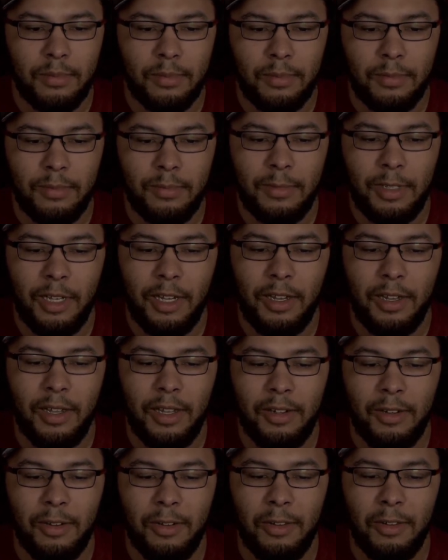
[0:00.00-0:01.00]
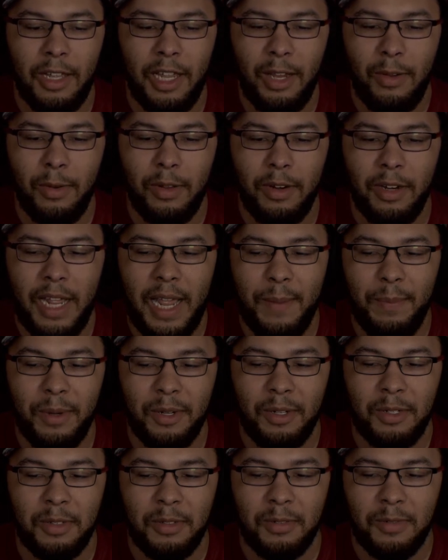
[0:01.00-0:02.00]
I, I don't like what happened.
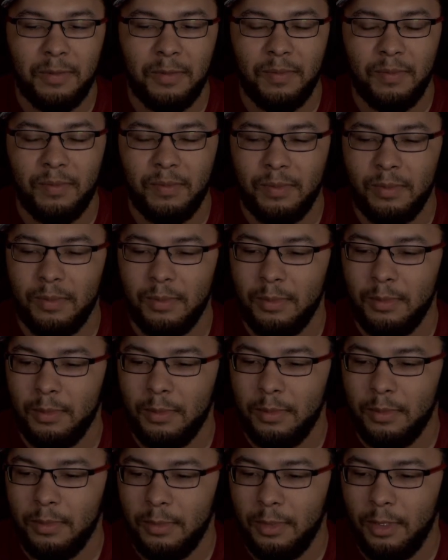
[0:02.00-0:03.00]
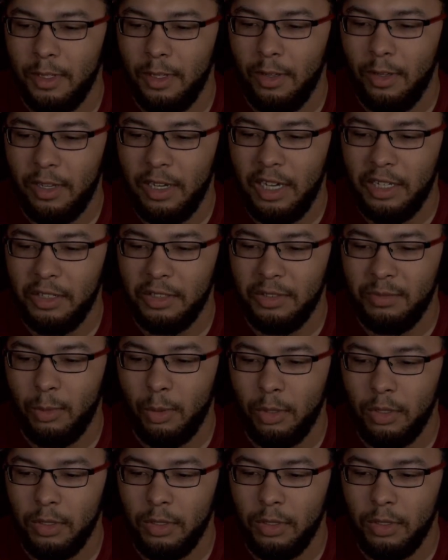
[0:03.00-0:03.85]
Oh god, there's more.